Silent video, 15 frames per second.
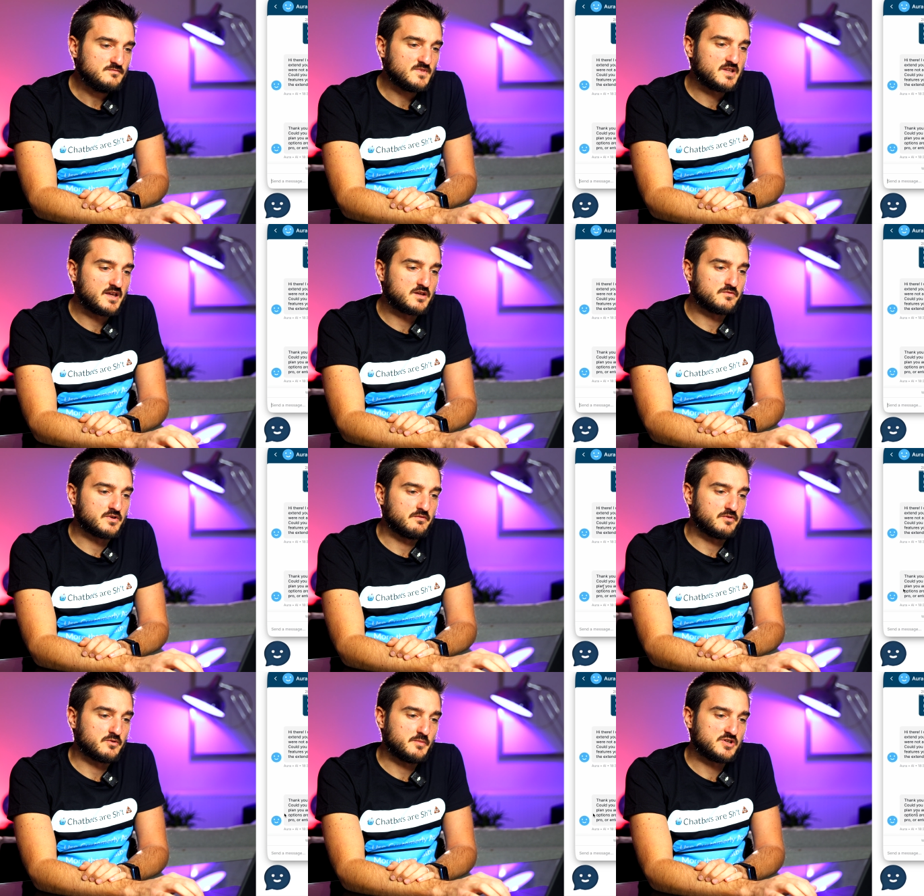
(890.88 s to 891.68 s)
Thank you for
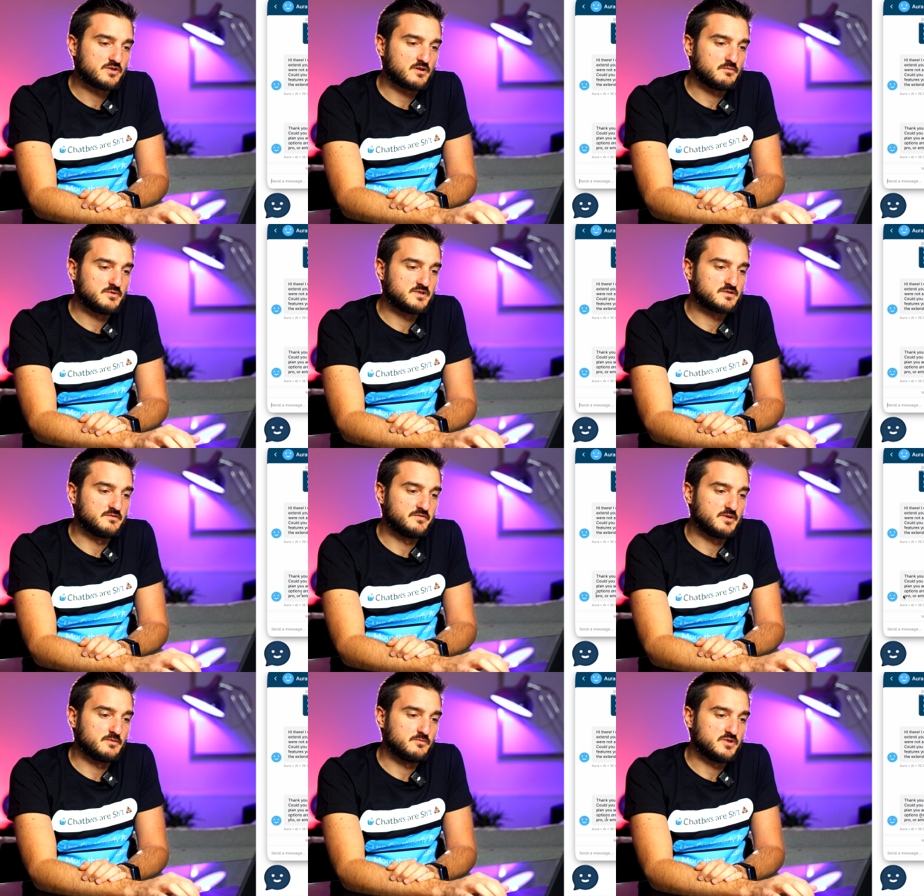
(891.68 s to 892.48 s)
information. Can you please
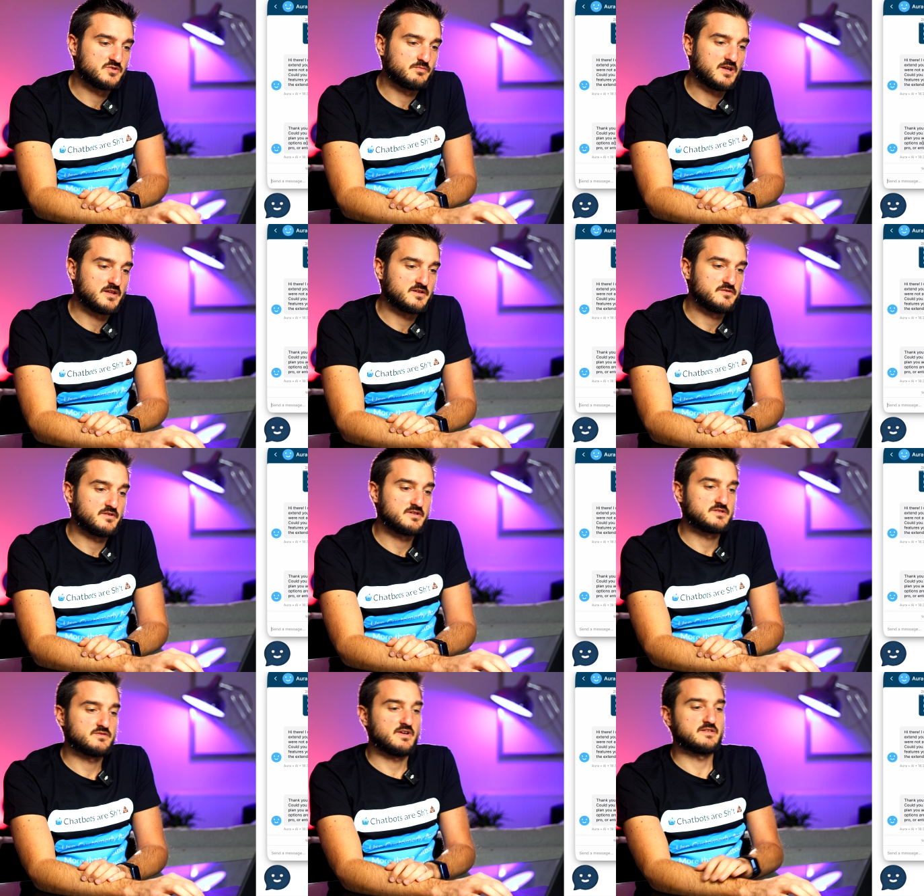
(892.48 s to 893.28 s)
confirm which plan you're
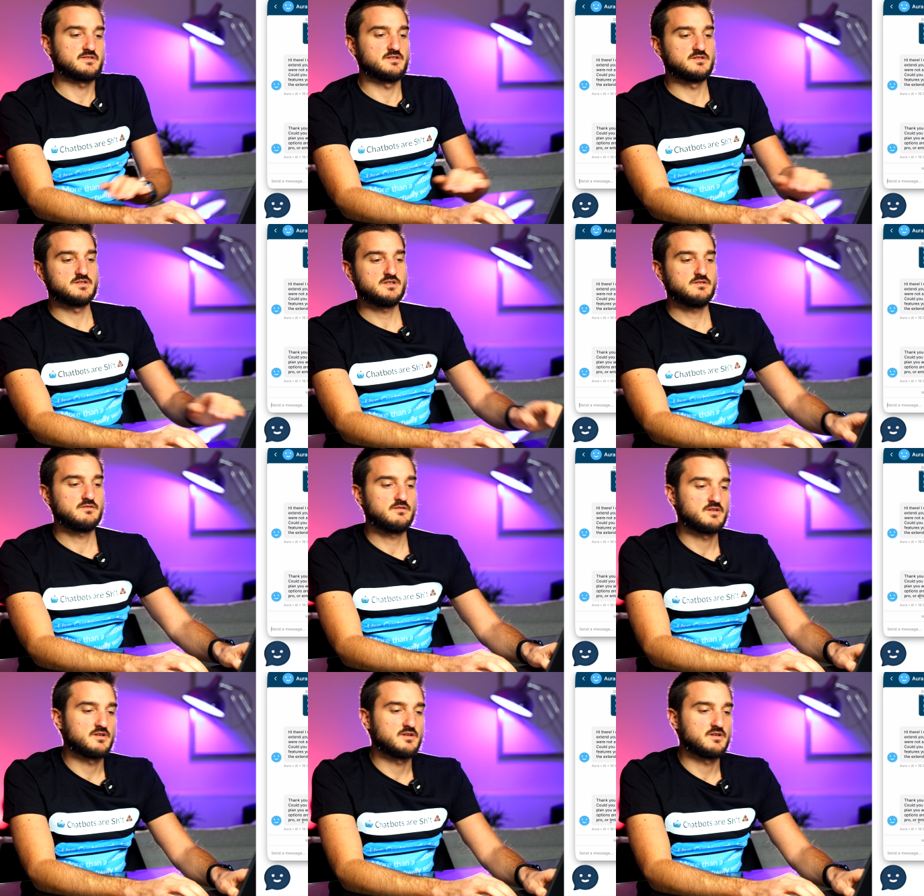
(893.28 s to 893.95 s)
interested in?